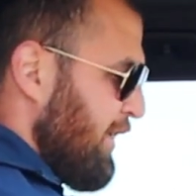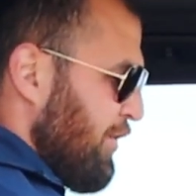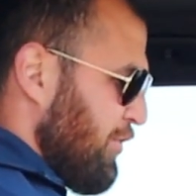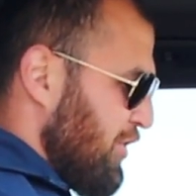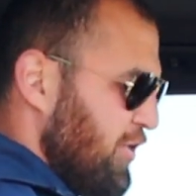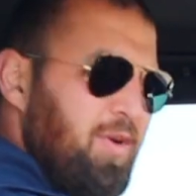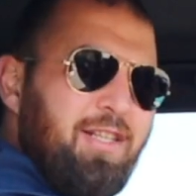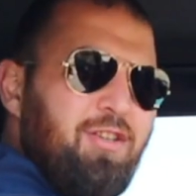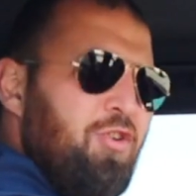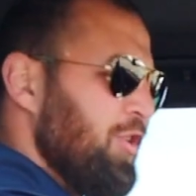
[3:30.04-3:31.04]
which is quite
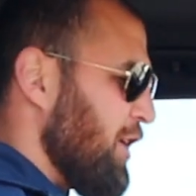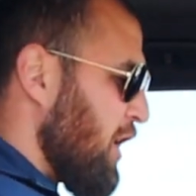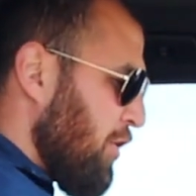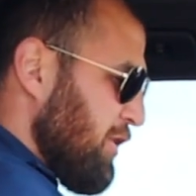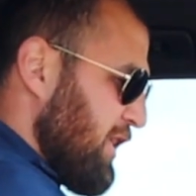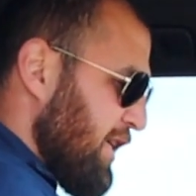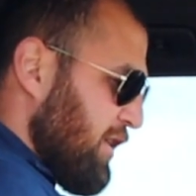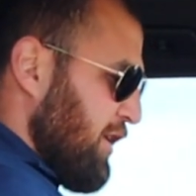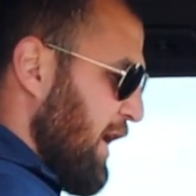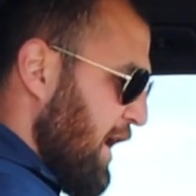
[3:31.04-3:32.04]
annoying. I always like
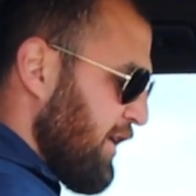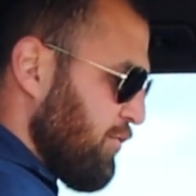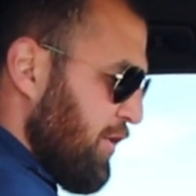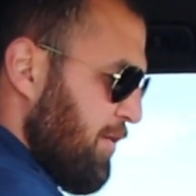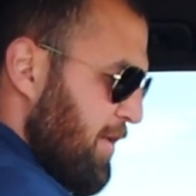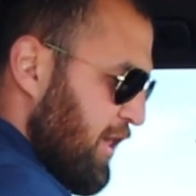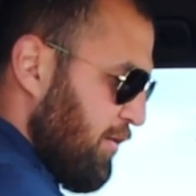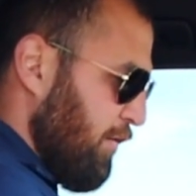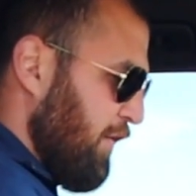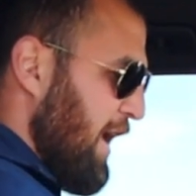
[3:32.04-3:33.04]
the cars when they make
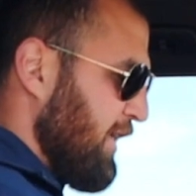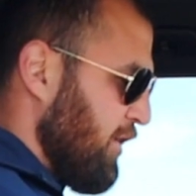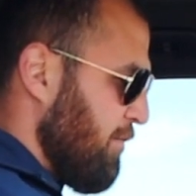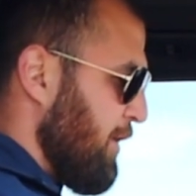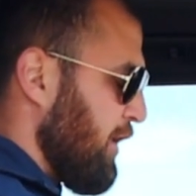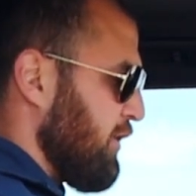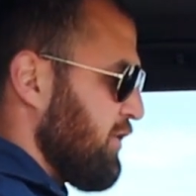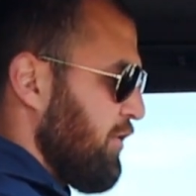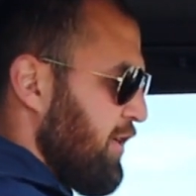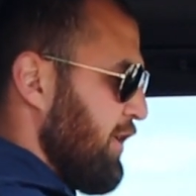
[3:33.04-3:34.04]
them flat in the middle
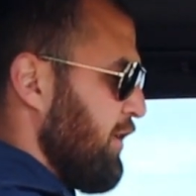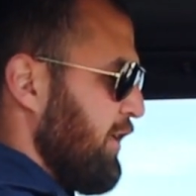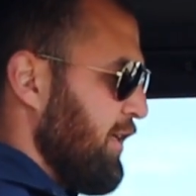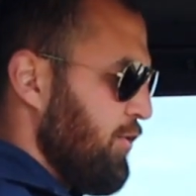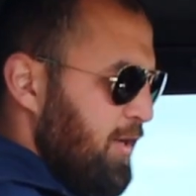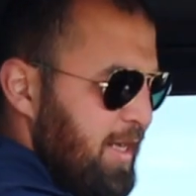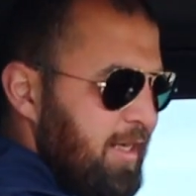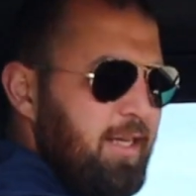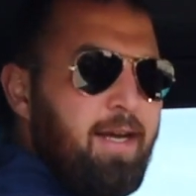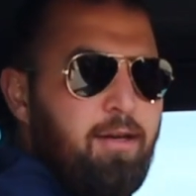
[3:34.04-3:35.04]
so you can go in
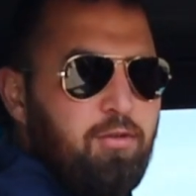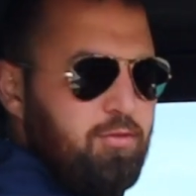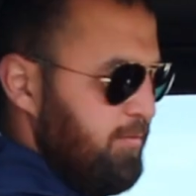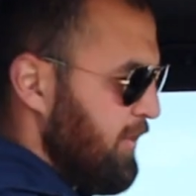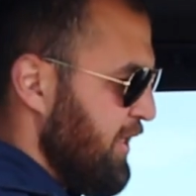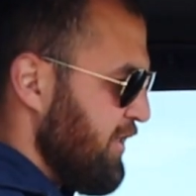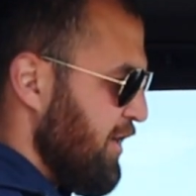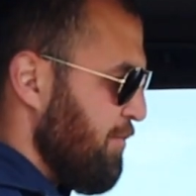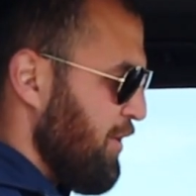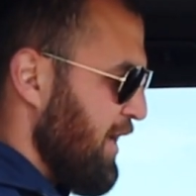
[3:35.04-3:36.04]
and out easier,
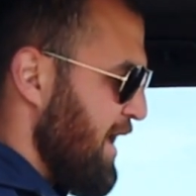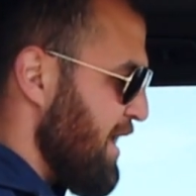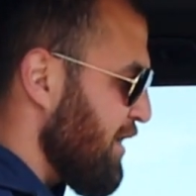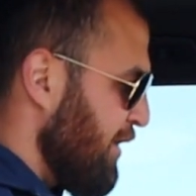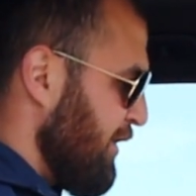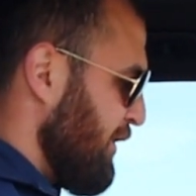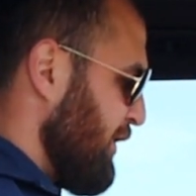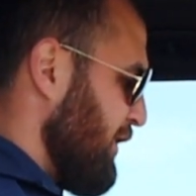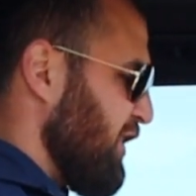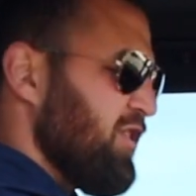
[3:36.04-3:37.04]
but hey,
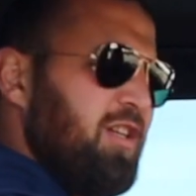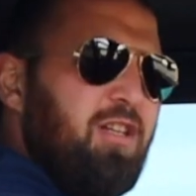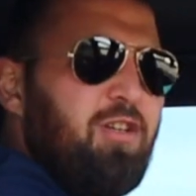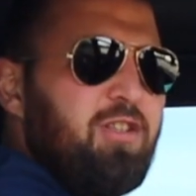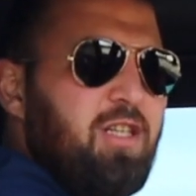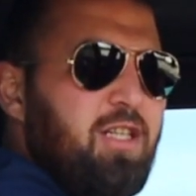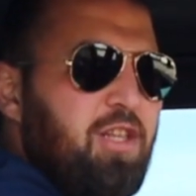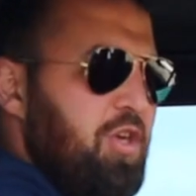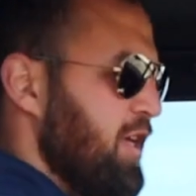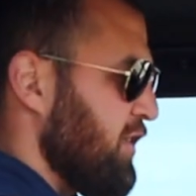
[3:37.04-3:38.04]
it's a little tiny
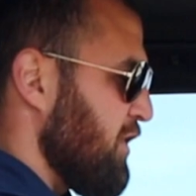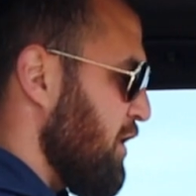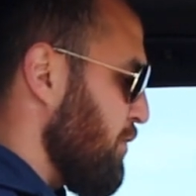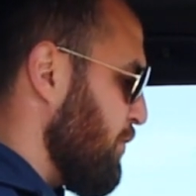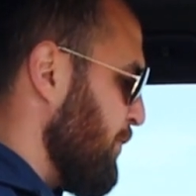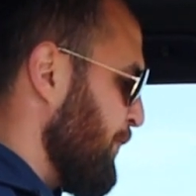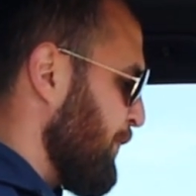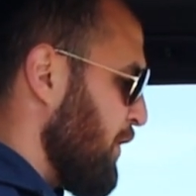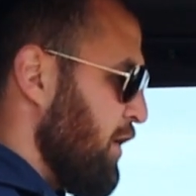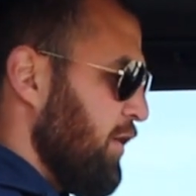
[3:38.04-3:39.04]
thing, so
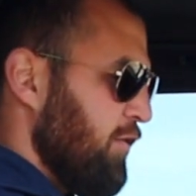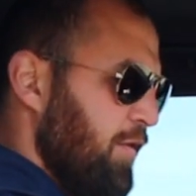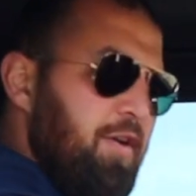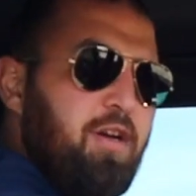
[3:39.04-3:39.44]
very